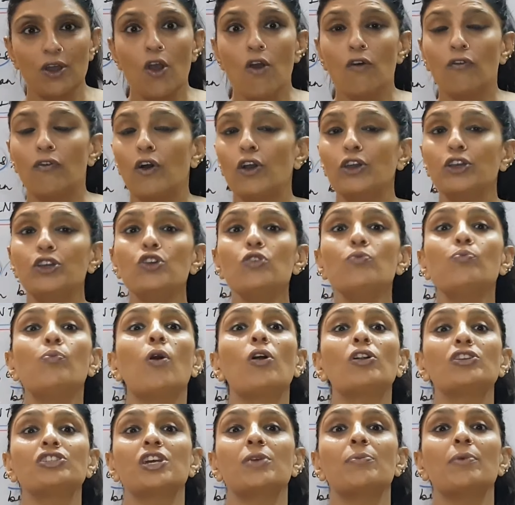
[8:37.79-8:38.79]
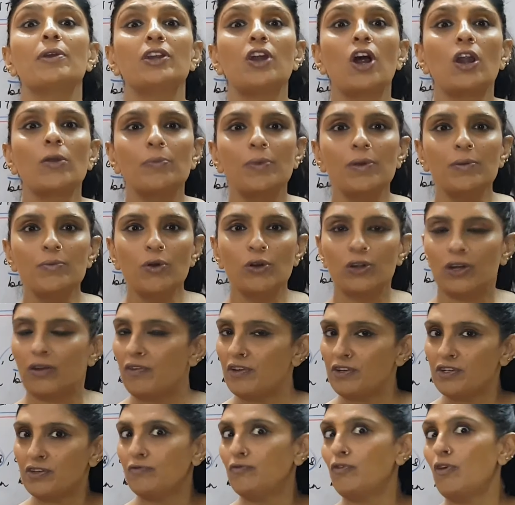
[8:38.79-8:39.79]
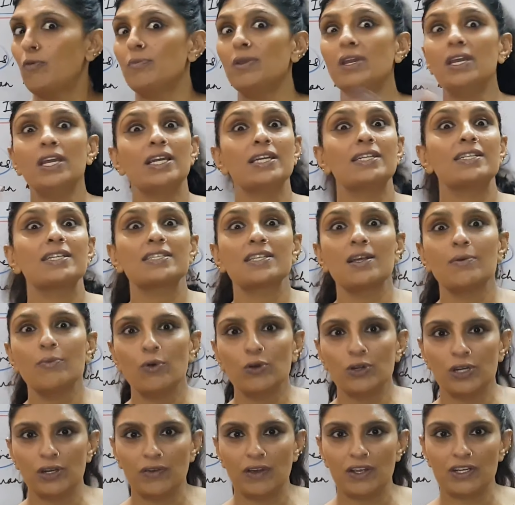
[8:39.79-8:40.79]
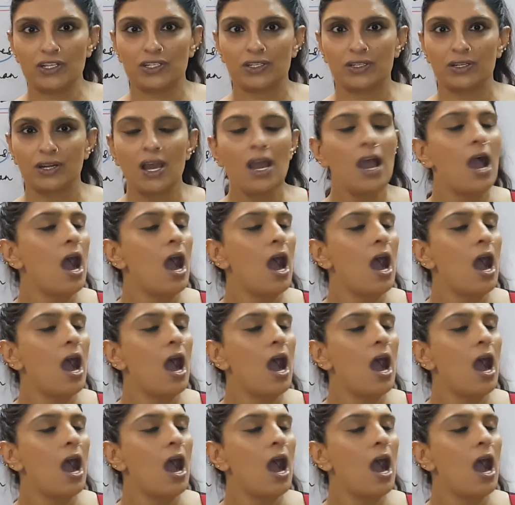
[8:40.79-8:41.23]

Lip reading: For you, Porsche may not be motivation, for me it is a motivation.